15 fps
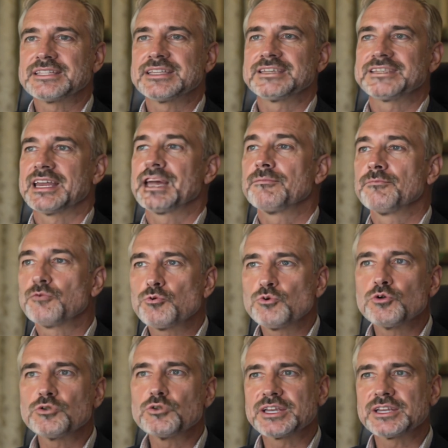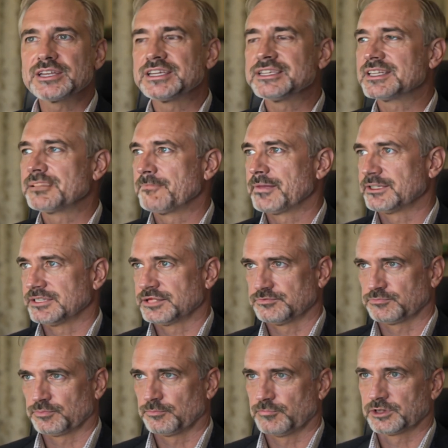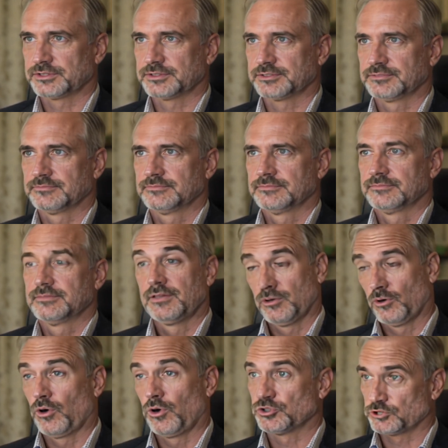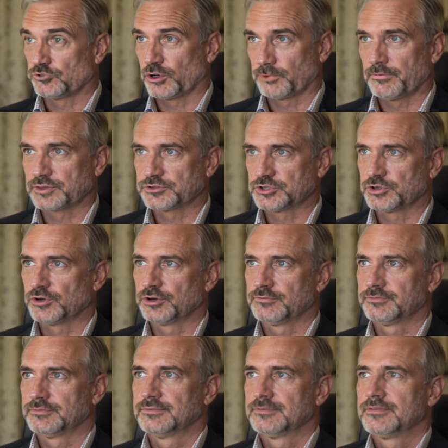declared full legal independence from Britain, or so we were told.